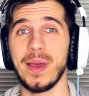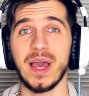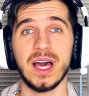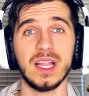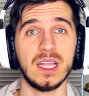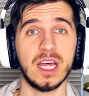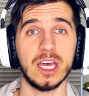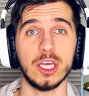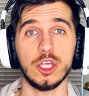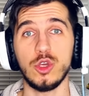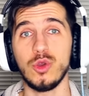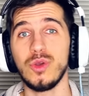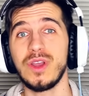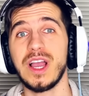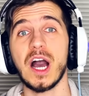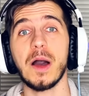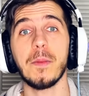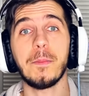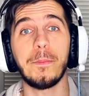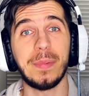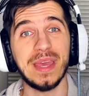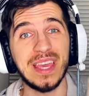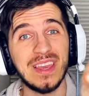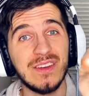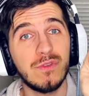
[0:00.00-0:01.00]
Bella. You
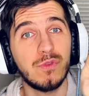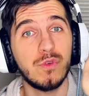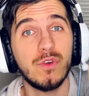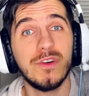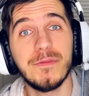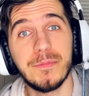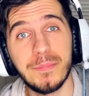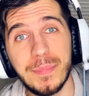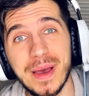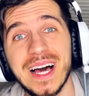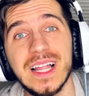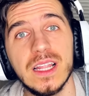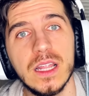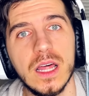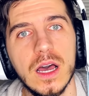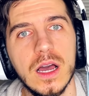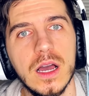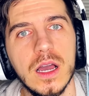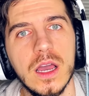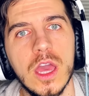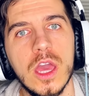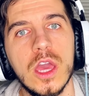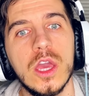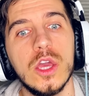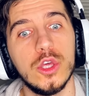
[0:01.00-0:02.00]
got beef with
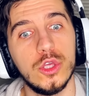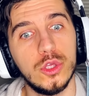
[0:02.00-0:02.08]
Bella?